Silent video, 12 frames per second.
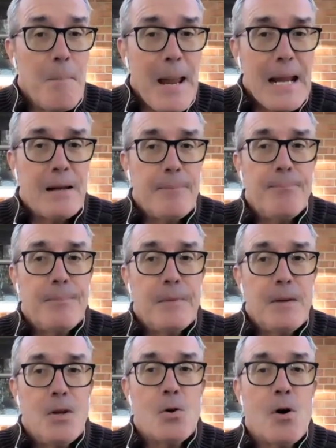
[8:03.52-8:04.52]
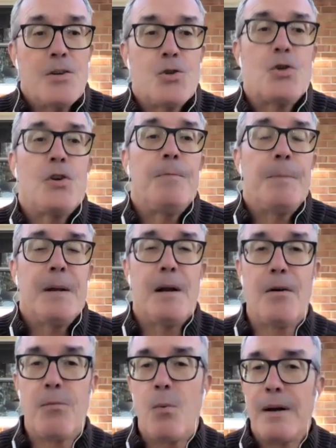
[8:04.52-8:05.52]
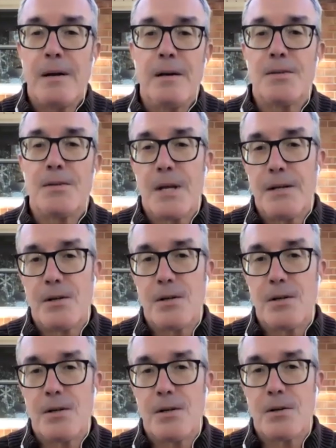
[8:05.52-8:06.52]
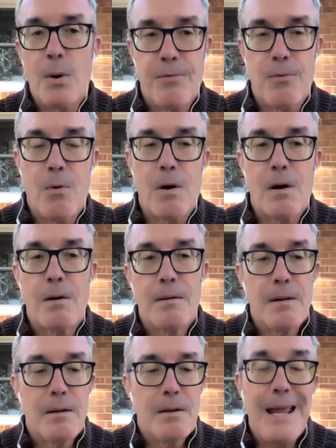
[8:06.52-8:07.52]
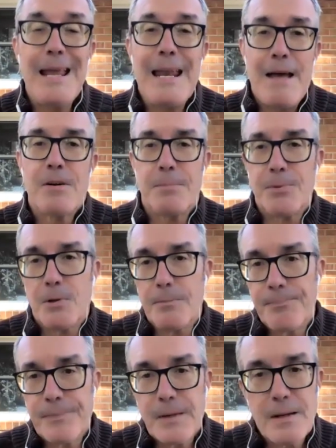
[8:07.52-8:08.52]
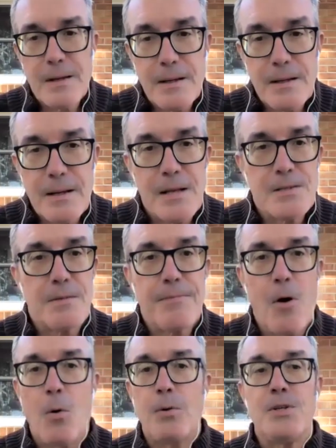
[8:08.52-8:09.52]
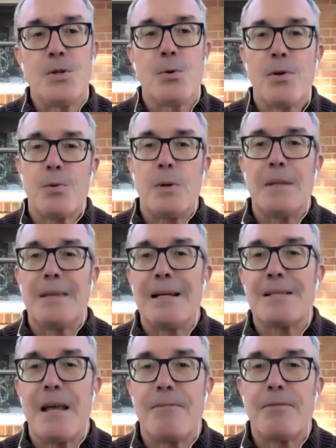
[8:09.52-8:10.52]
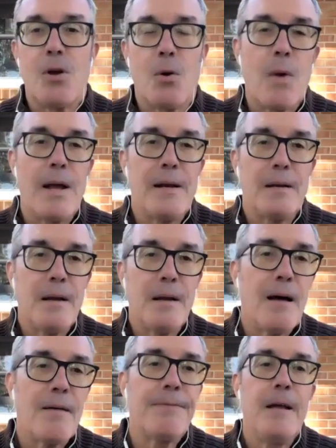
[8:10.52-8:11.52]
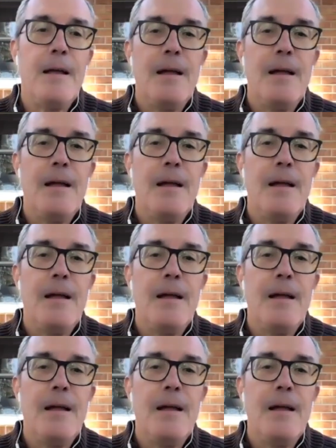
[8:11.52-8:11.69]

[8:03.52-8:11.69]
can make your achievement of what it is that you're going for inevitable. Because if only two or three things have to go right enough,